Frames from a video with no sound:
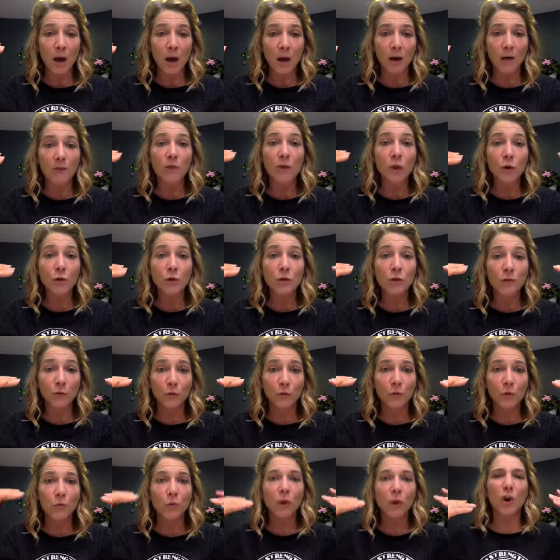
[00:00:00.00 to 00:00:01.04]
of those
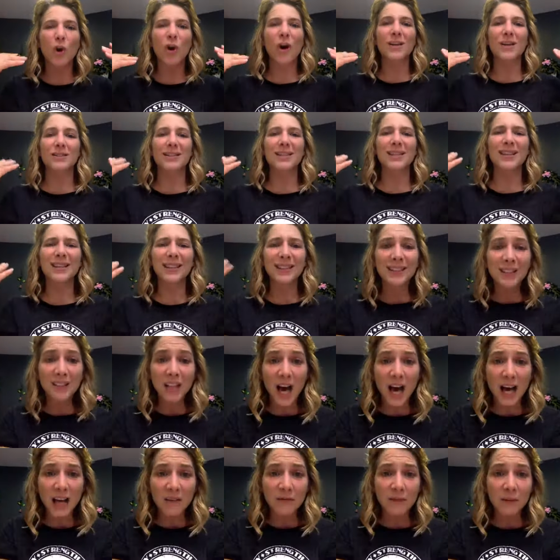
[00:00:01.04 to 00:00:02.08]
foods were causing a
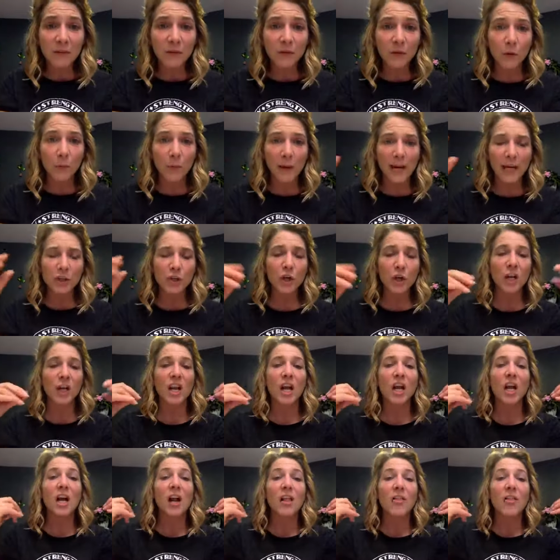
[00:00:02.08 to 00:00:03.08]
lot of inflammation.